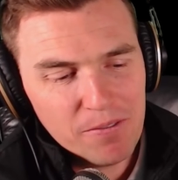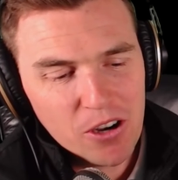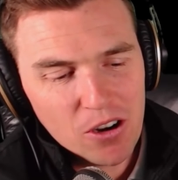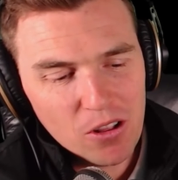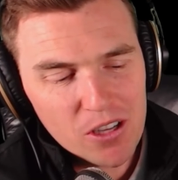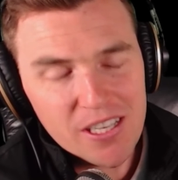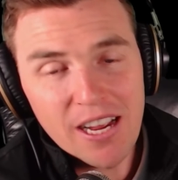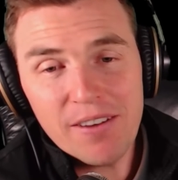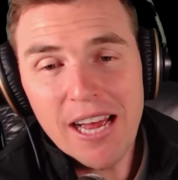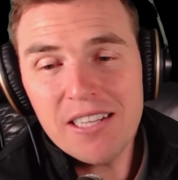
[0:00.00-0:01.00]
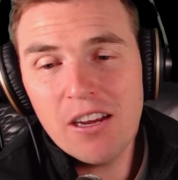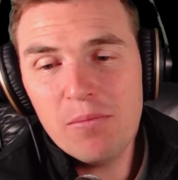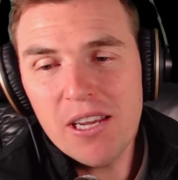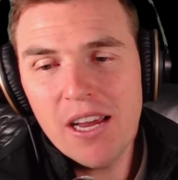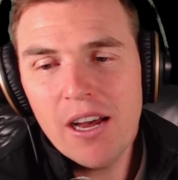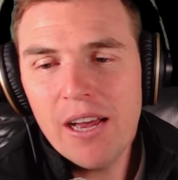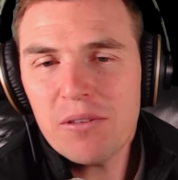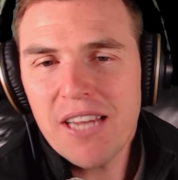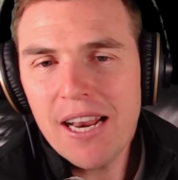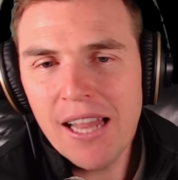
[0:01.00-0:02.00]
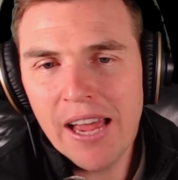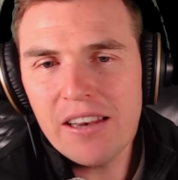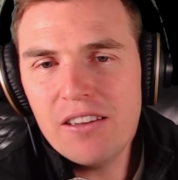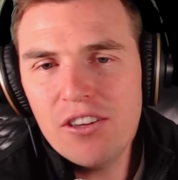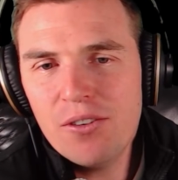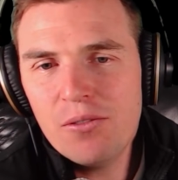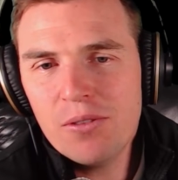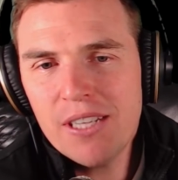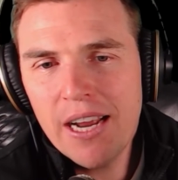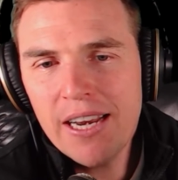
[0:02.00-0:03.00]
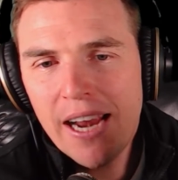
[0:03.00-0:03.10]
got a lot to cover. Hey, tell me, uh, how was Adelaide? You were down in